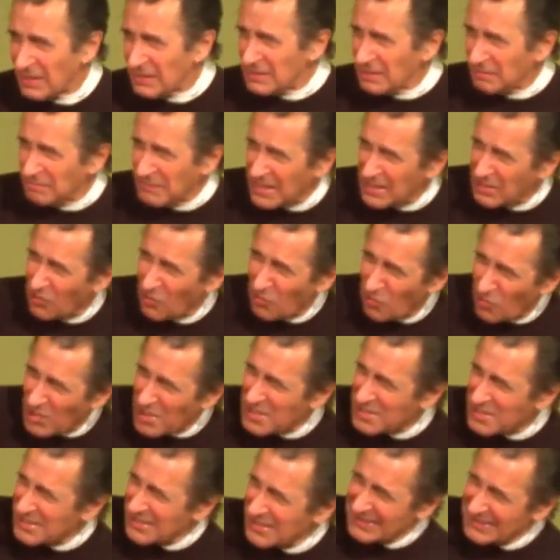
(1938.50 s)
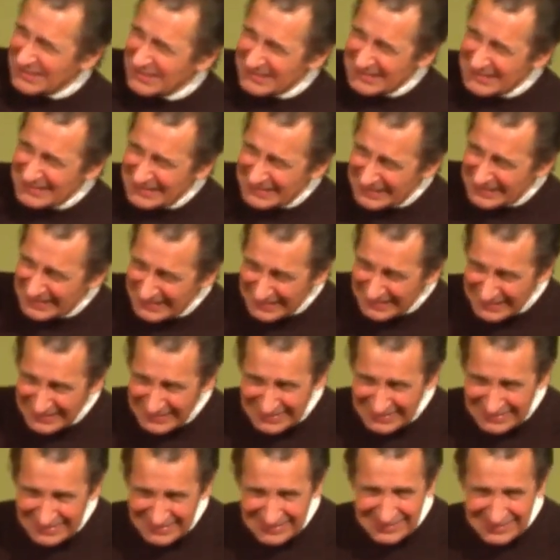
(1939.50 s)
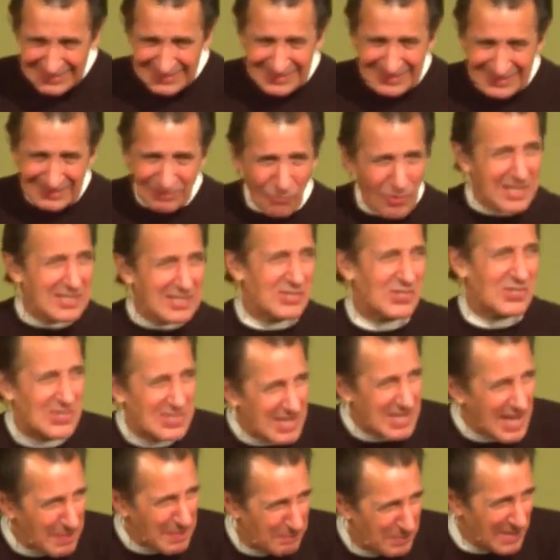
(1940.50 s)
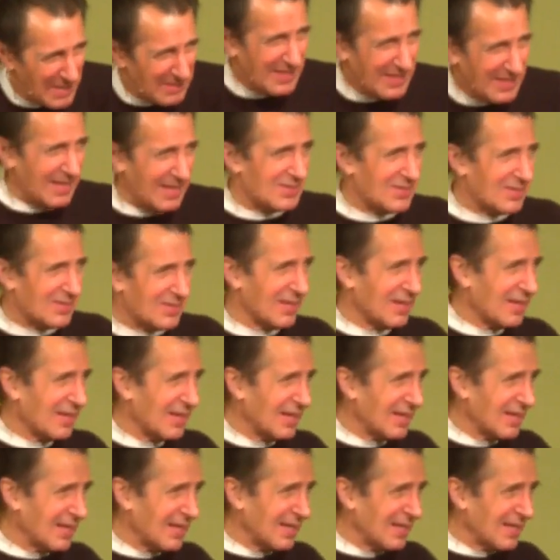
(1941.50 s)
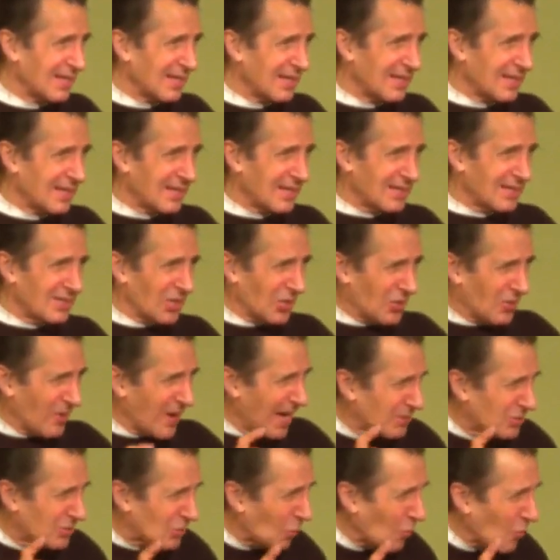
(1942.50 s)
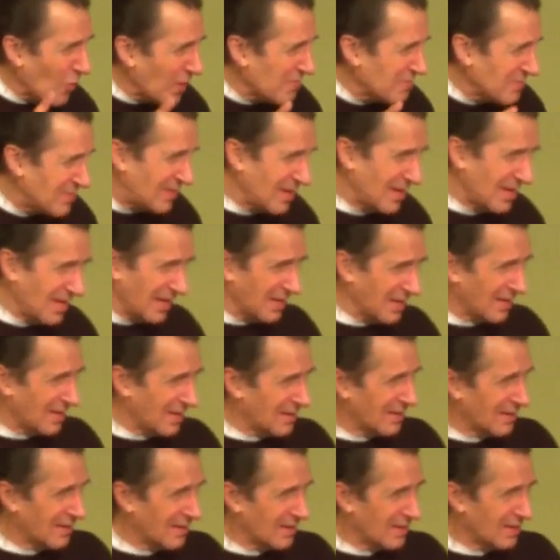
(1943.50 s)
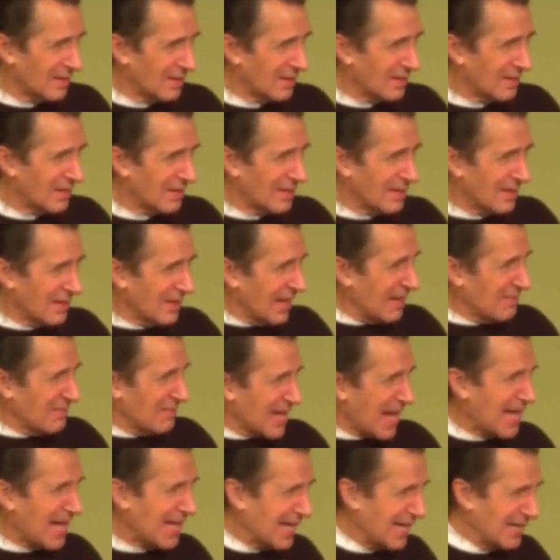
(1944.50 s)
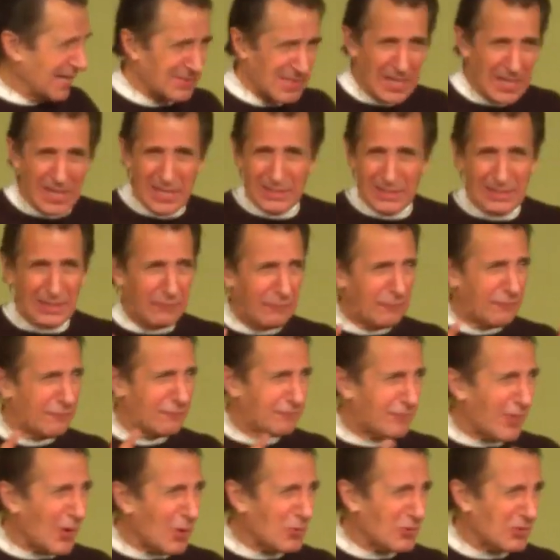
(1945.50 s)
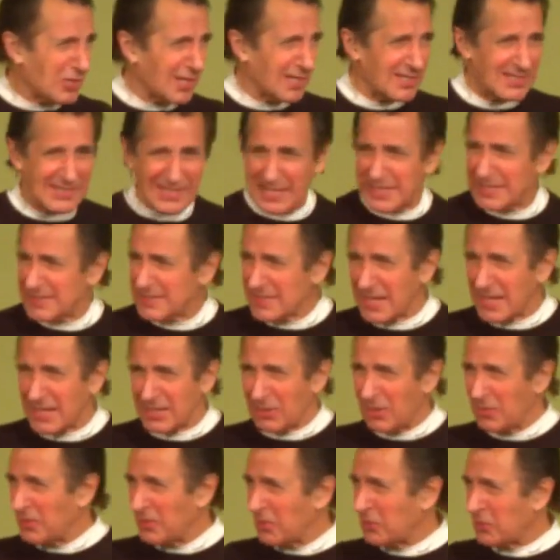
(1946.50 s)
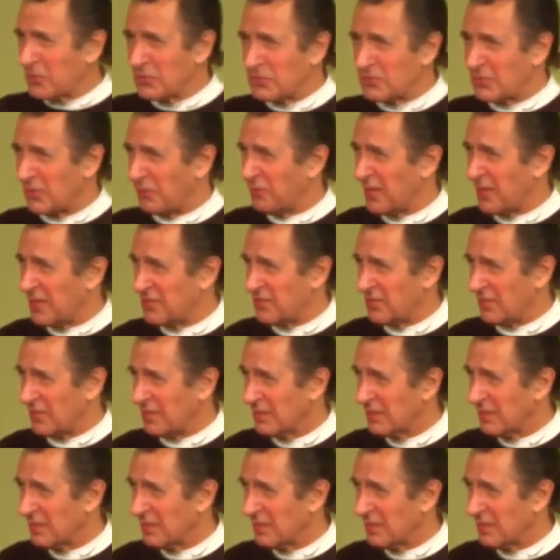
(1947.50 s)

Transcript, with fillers: to make one, one step in this, to grasp one thing. And that is the focus is not on the crucifixion,